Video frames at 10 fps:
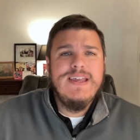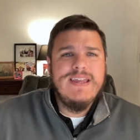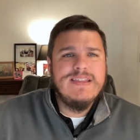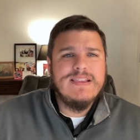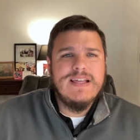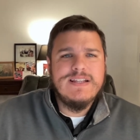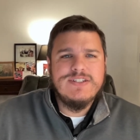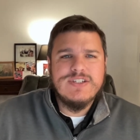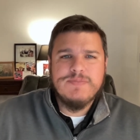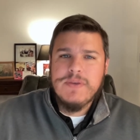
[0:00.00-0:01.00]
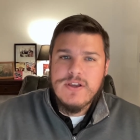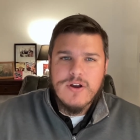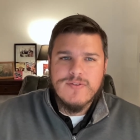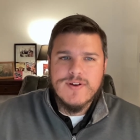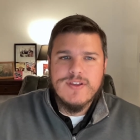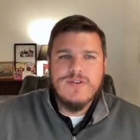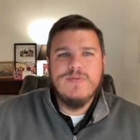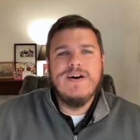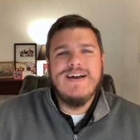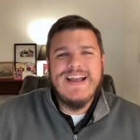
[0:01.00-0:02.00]
and let it just speak over you
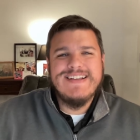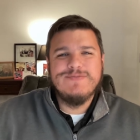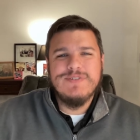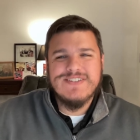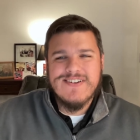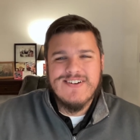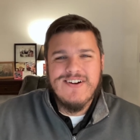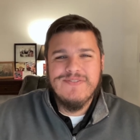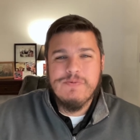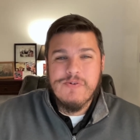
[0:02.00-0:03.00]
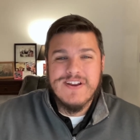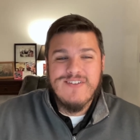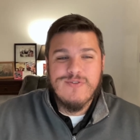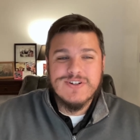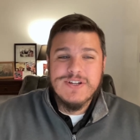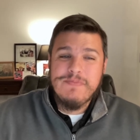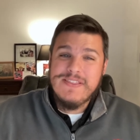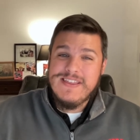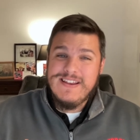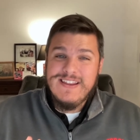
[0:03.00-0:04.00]
uh, as we start off the morning of worship,
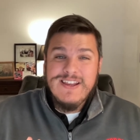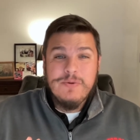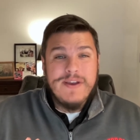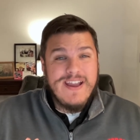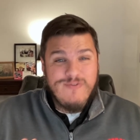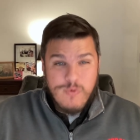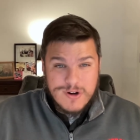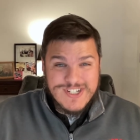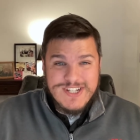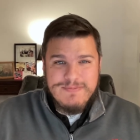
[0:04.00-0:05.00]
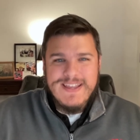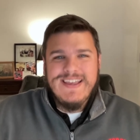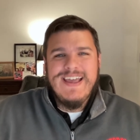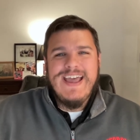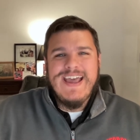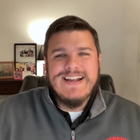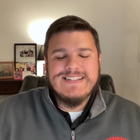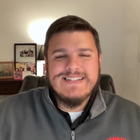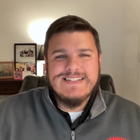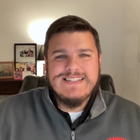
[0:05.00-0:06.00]
and then we have worship
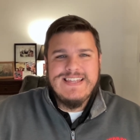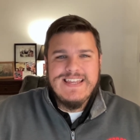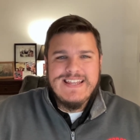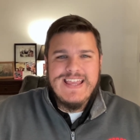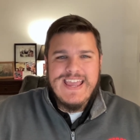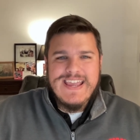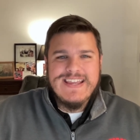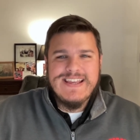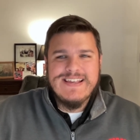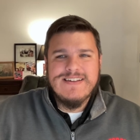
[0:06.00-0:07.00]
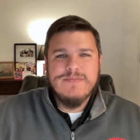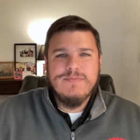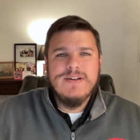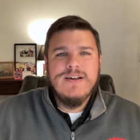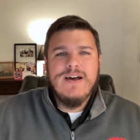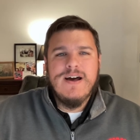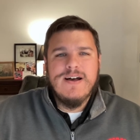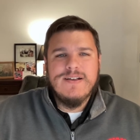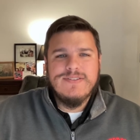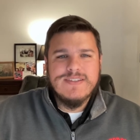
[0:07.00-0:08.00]
at 10 a.m.
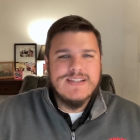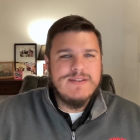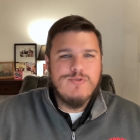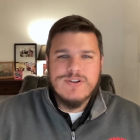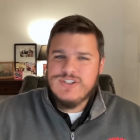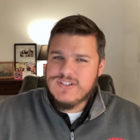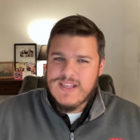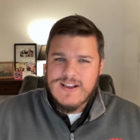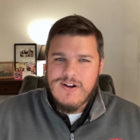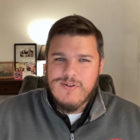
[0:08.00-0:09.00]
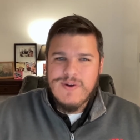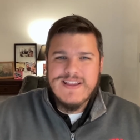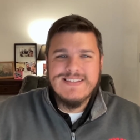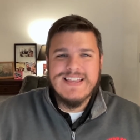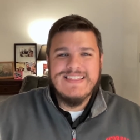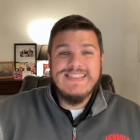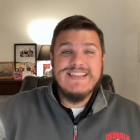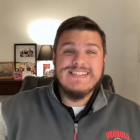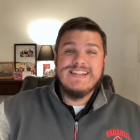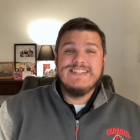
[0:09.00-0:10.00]
Uh, the Sunday morning, just like always. And
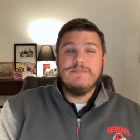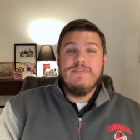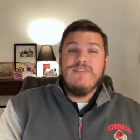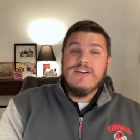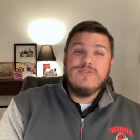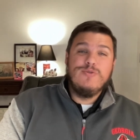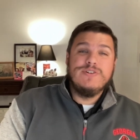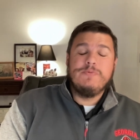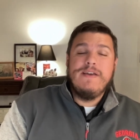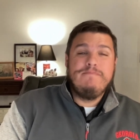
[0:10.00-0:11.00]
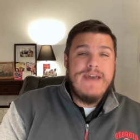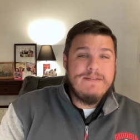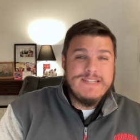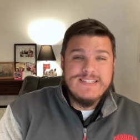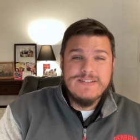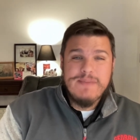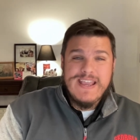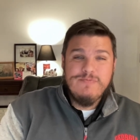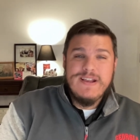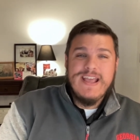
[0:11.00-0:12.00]
this Sunday is going to be very cool because we have baptism
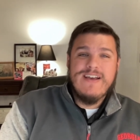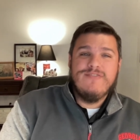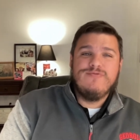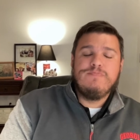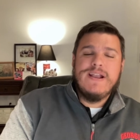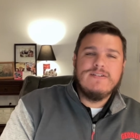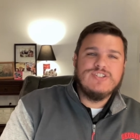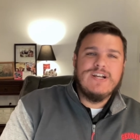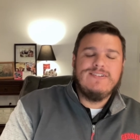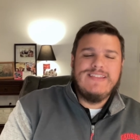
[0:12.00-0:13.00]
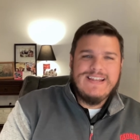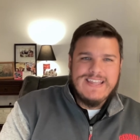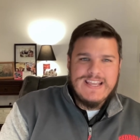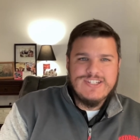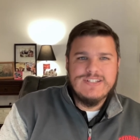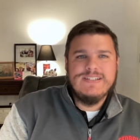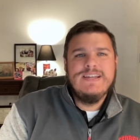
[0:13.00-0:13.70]
and we have parent child dedication